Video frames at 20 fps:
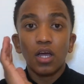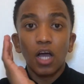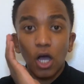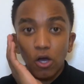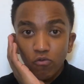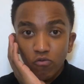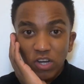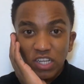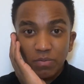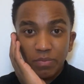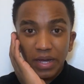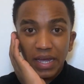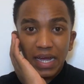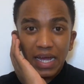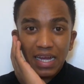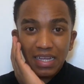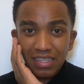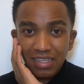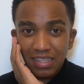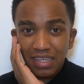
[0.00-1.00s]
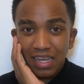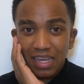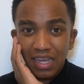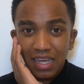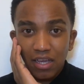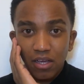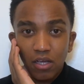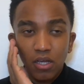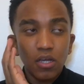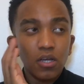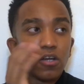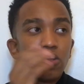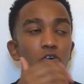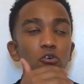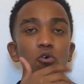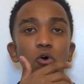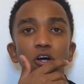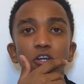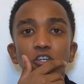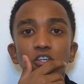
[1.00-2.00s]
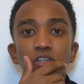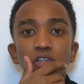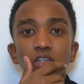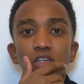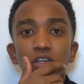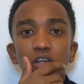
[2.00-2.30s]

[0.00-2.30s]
I'd rest my hands here, or I just,